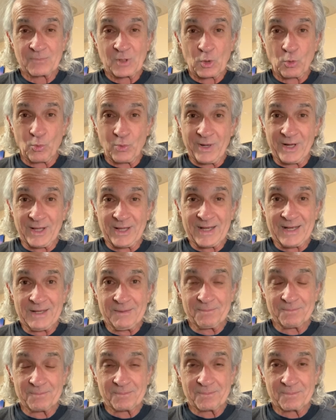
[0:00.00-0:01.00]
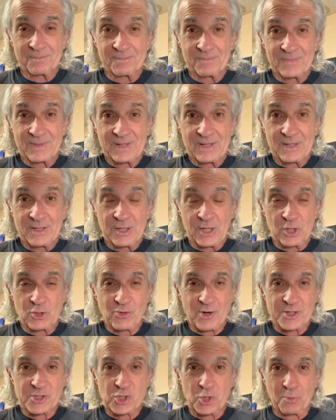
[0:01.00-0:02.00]
Really? Do you
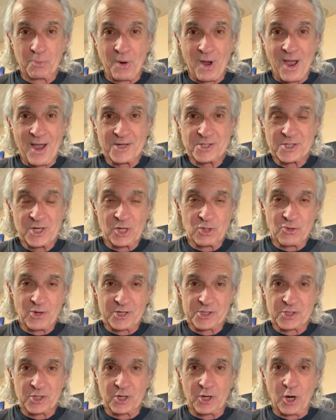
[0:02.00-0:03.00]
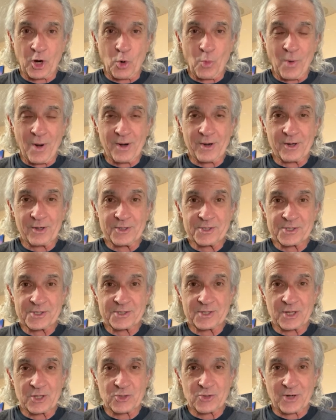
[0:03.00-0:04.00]
trust your boss? Do you trust your coworkers?
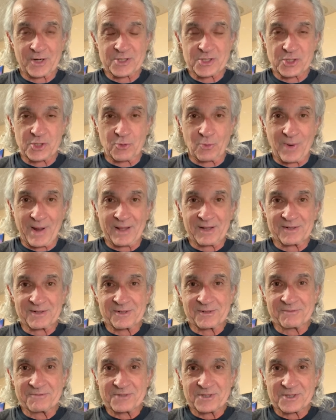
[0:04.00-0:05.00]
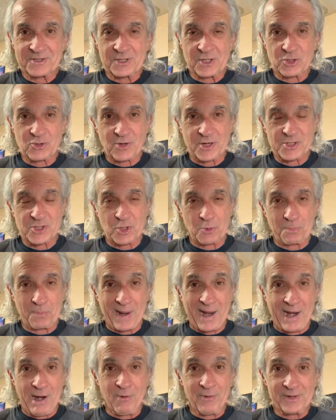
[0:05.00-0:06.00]
Do you trust your relatives? Do you trust your
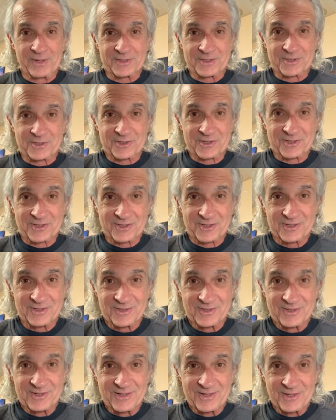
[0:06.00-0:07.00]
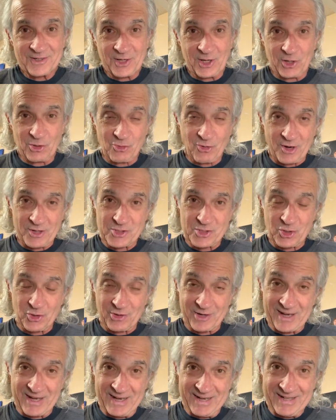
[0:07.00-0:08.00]
parents? Do you trust your
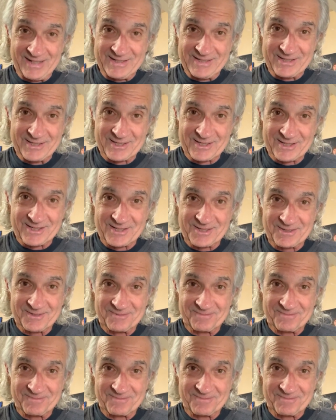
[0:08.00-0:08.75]
kids?